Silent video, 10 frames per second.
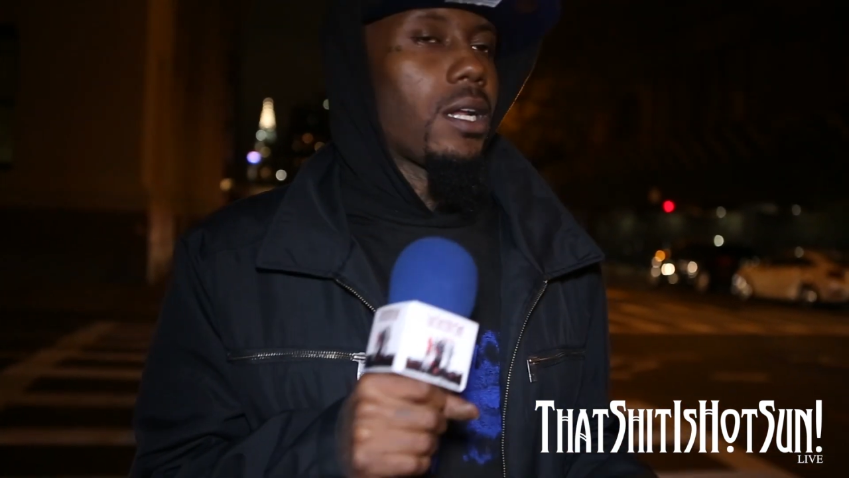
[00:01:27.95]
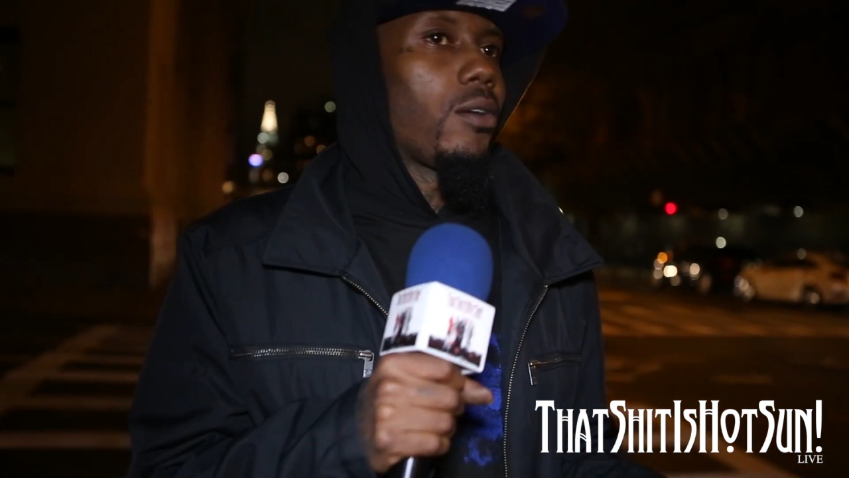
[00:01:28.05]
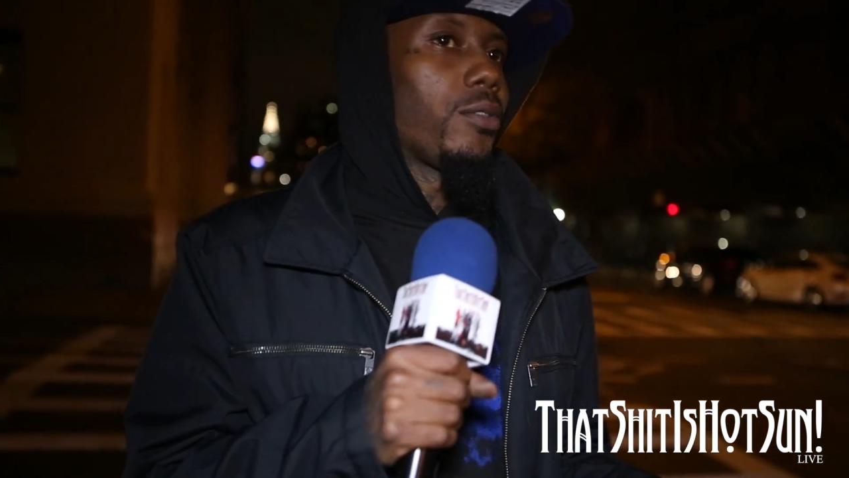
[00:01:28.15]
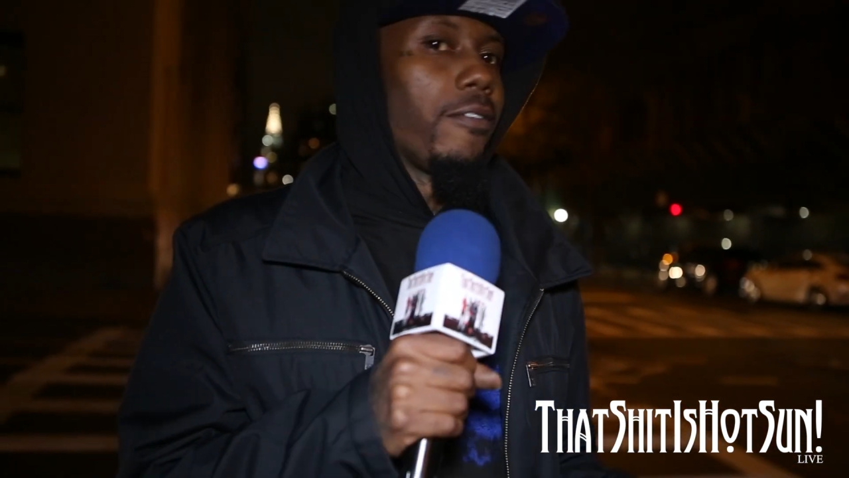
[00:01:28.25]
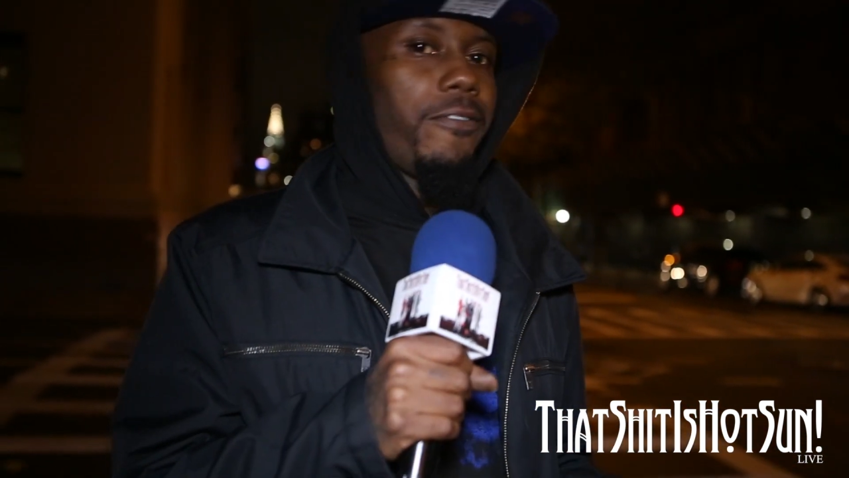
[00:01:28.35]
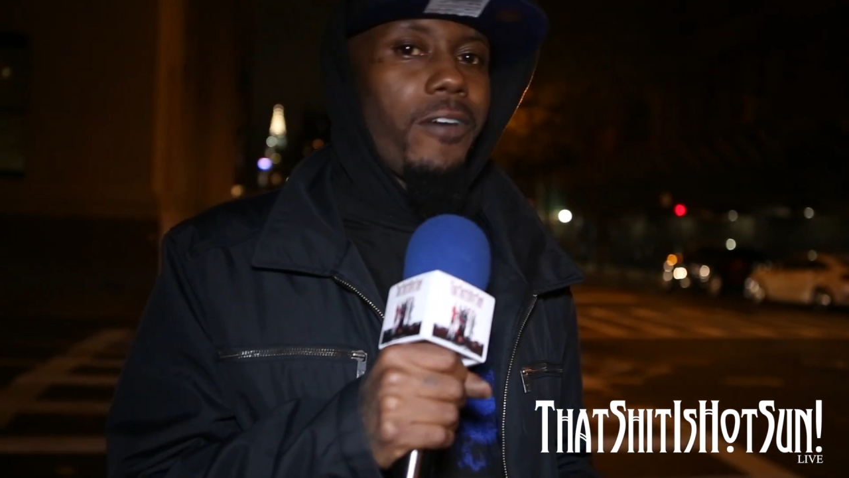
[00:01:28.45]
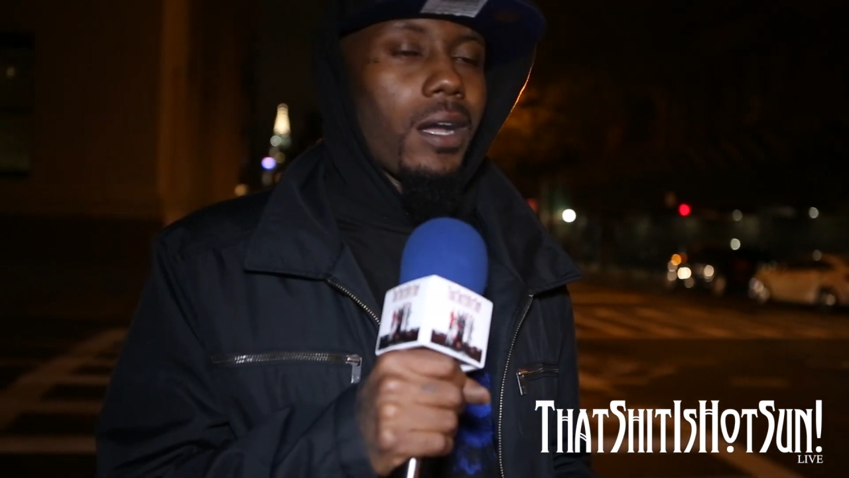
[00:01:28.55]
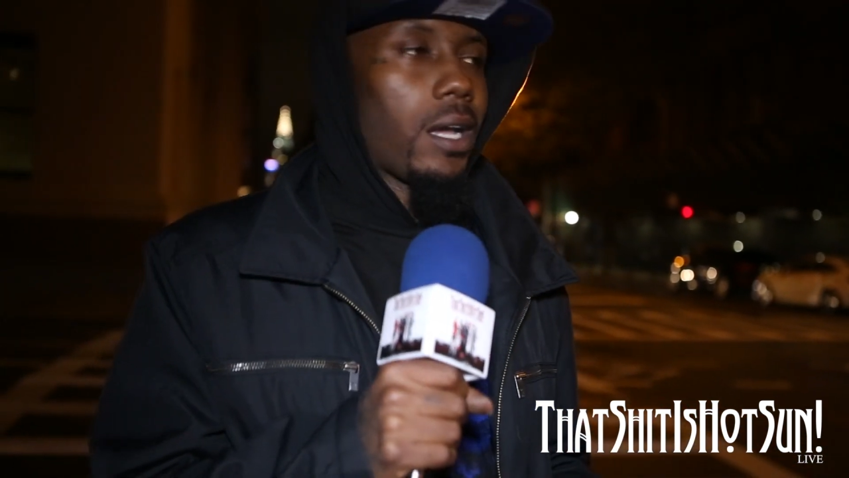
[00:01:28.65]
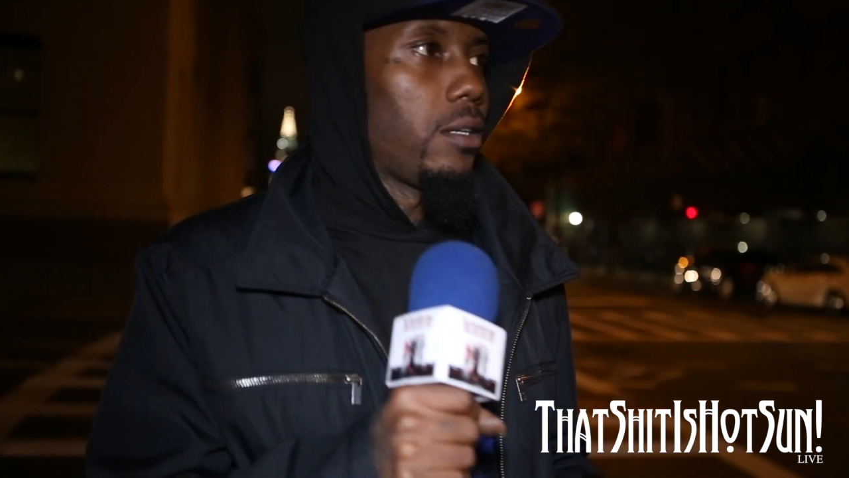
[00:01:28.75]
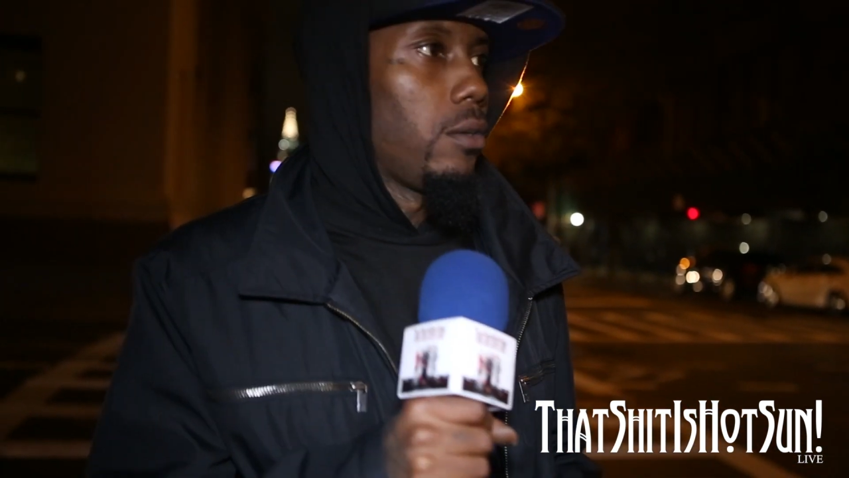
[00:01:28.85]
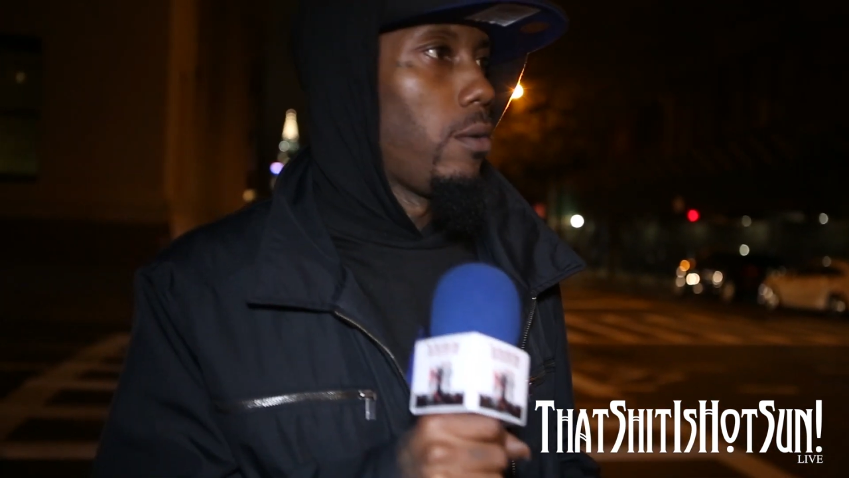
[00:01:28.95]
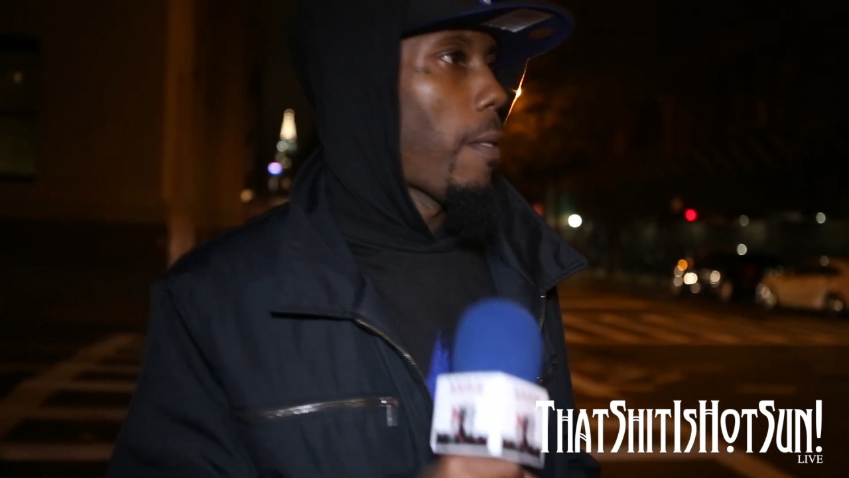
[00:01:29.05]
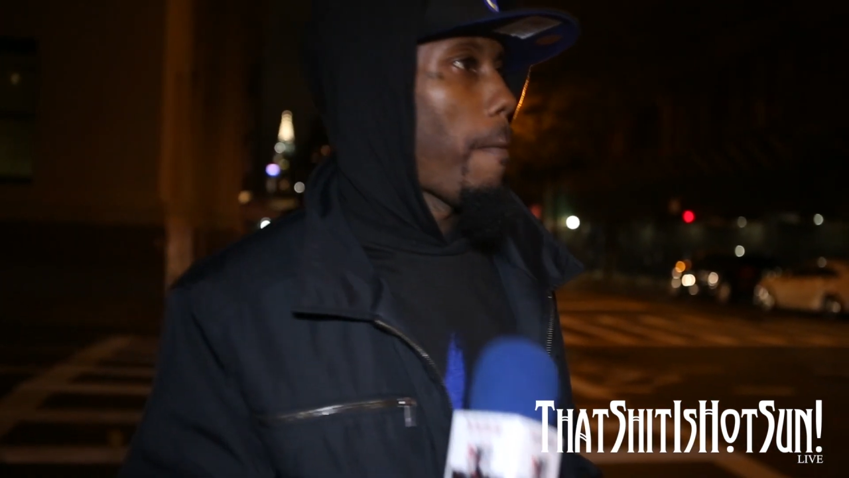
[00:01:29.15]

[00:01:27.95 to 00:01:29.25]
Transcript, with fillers: I don't know what the fuck I do.